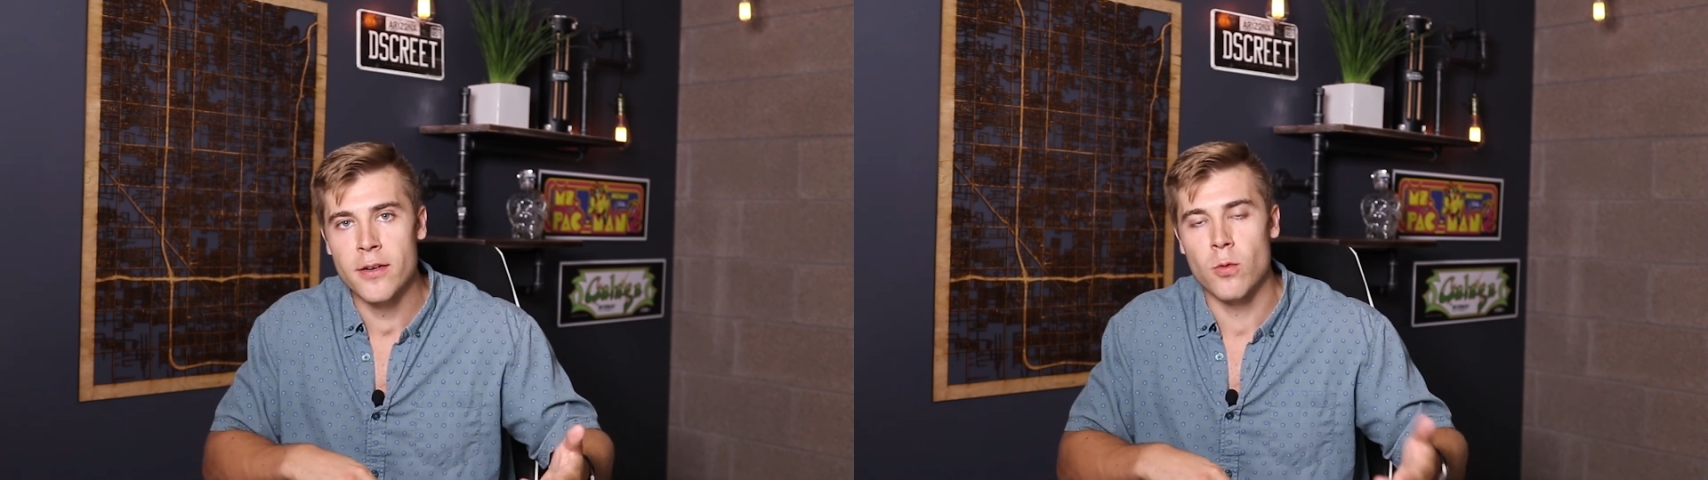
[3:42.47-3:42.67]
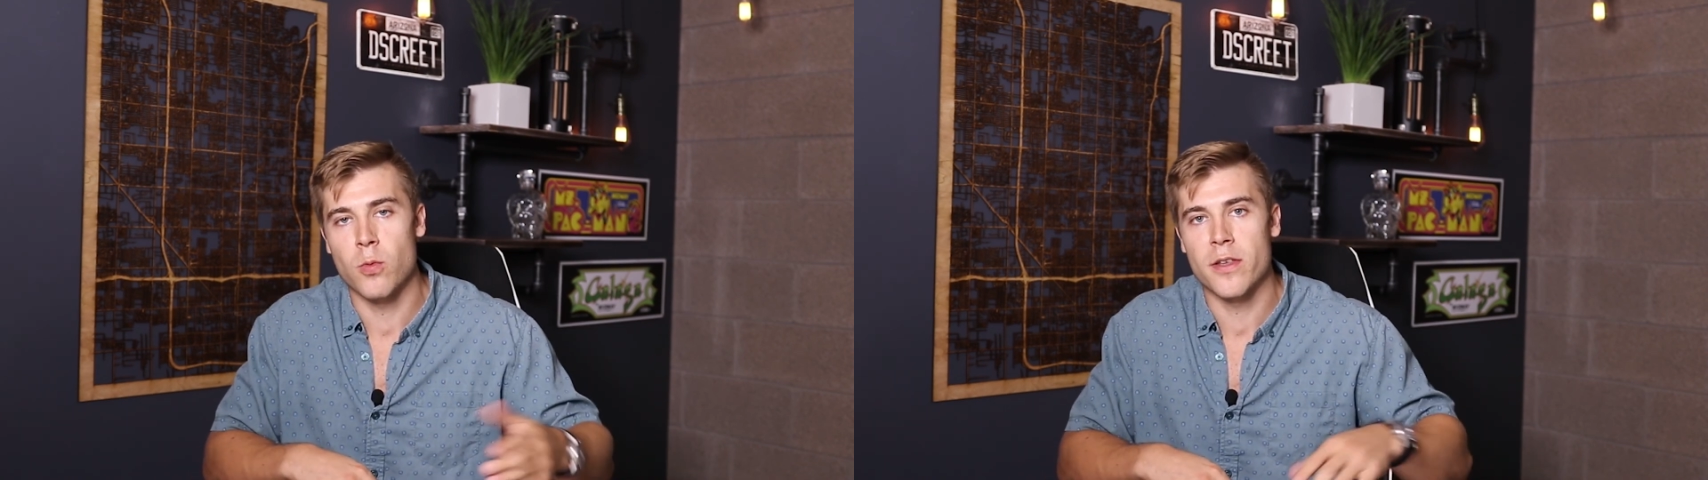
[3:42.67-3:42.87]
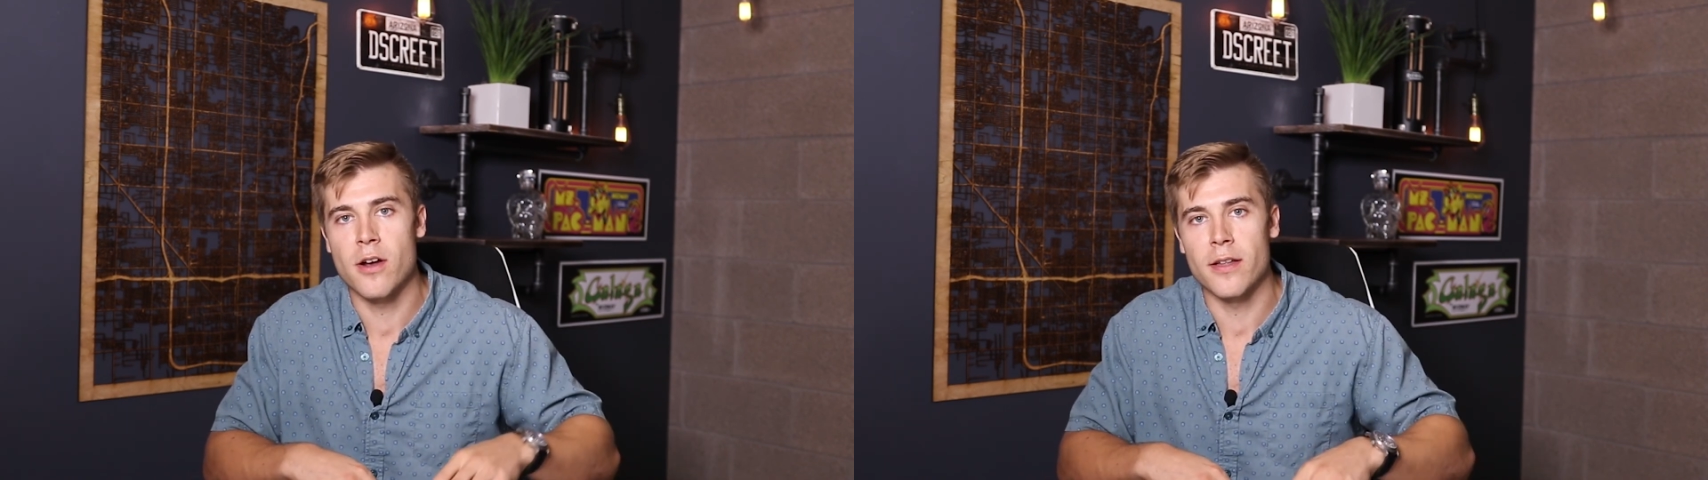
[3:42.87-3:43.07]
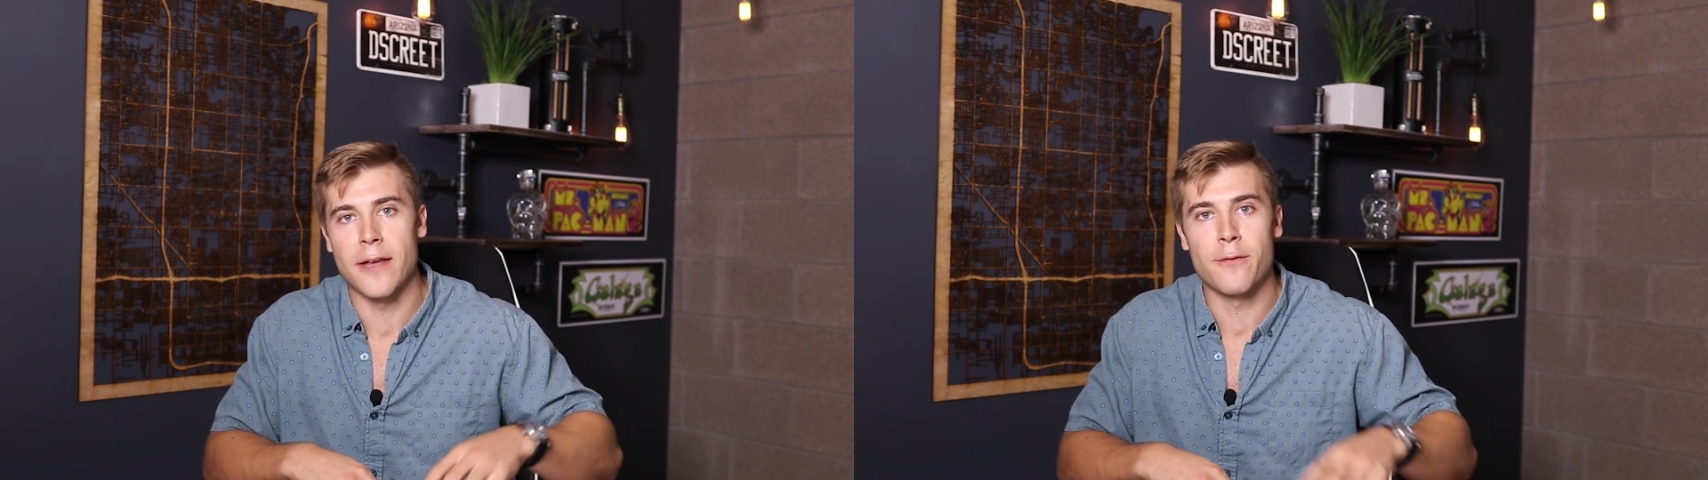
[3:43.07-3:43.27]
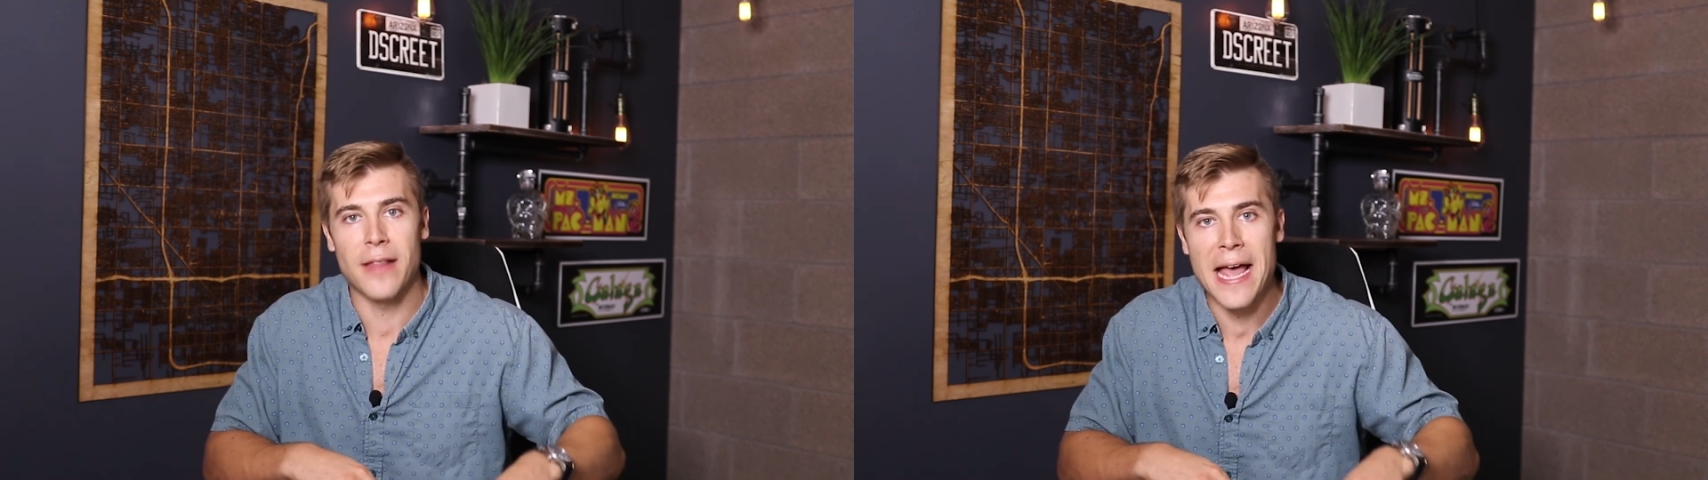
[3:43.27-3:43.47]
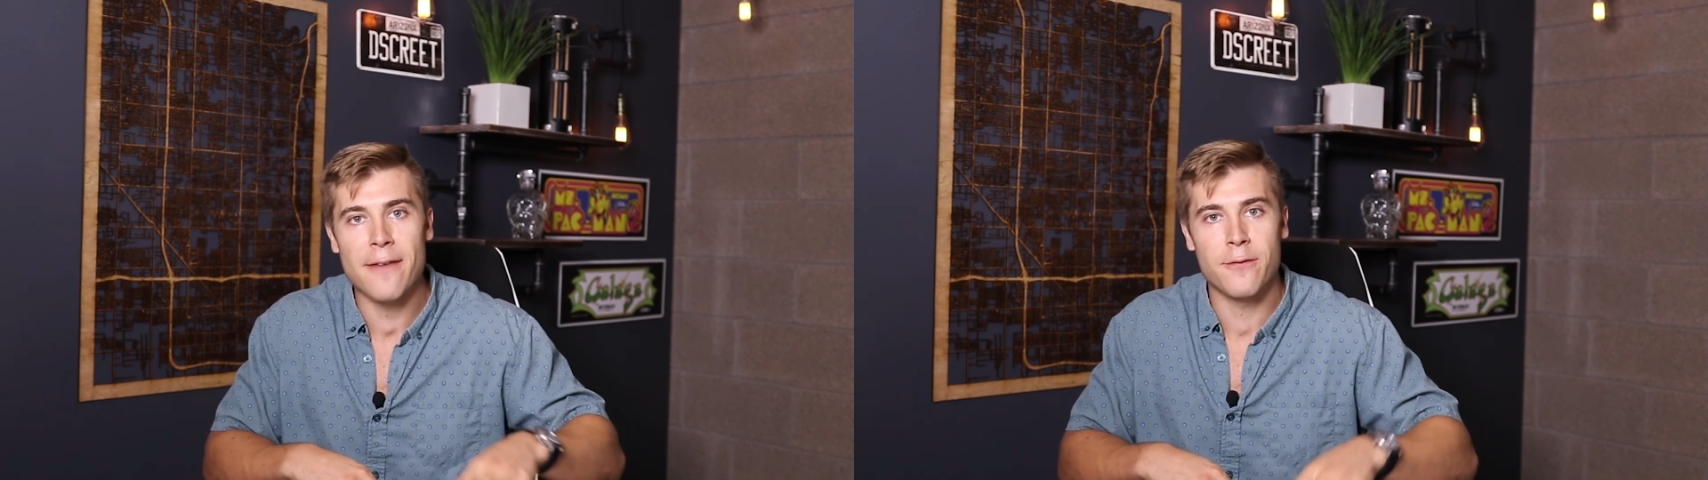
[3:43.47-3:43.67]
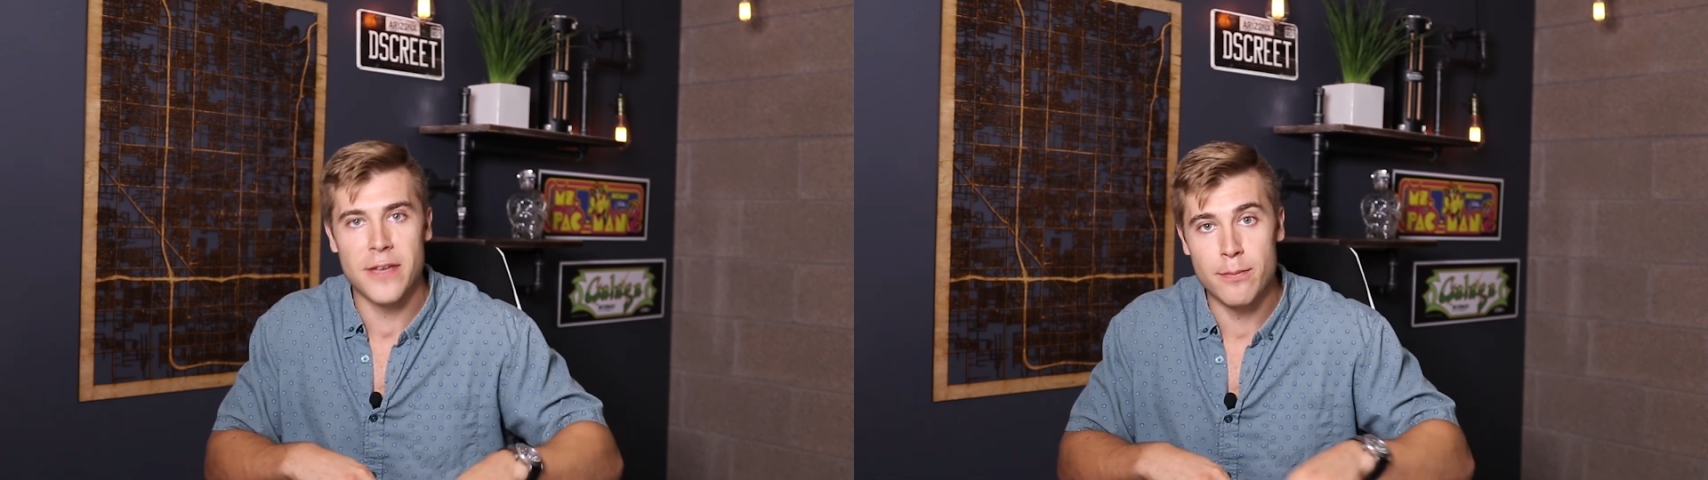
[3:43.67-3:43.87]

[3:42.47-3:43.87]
with what's called a flat fee